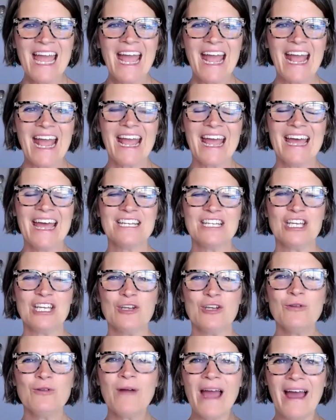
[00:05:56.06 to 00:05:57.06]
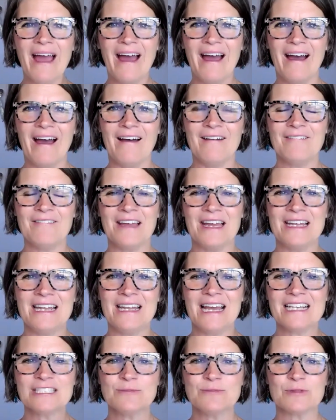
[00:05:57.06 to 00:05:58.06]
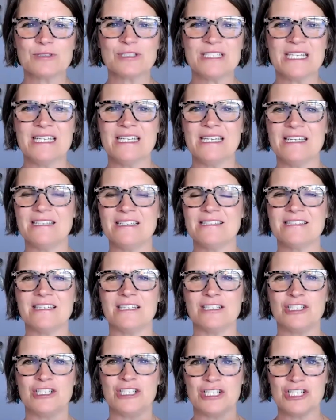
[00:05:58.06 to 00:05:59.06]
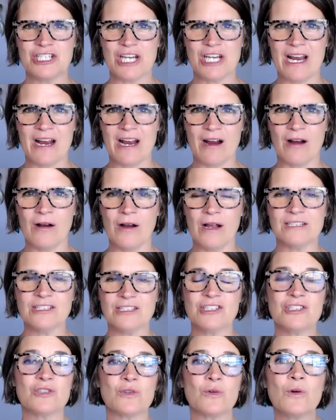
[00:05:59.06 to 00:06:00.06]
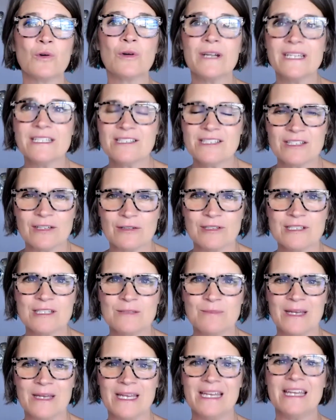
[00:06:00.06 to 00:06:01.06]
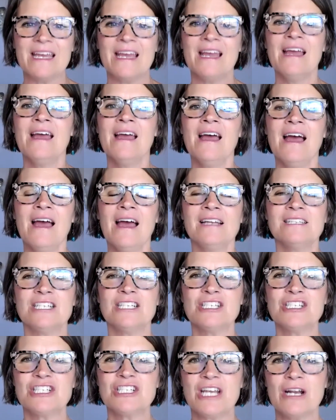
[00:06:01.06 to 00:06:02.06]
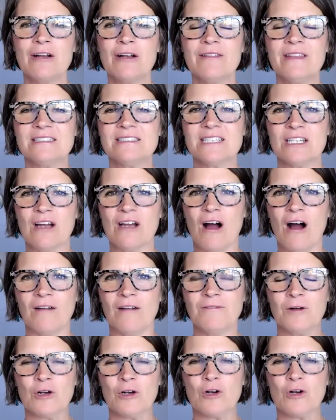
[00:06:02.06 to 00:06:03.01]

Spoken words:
And you have an expertise to share, a story, so to speak, to share that's going to offer